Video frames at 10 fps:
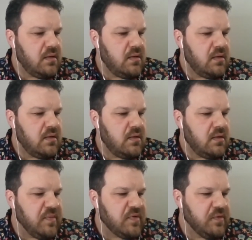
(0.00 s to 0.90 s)
Let's
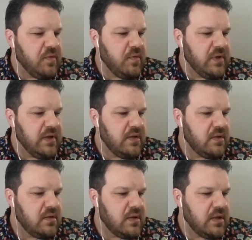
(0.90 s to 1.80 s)
see, I'm scrolling
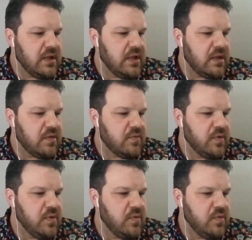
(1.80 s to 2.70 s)
through.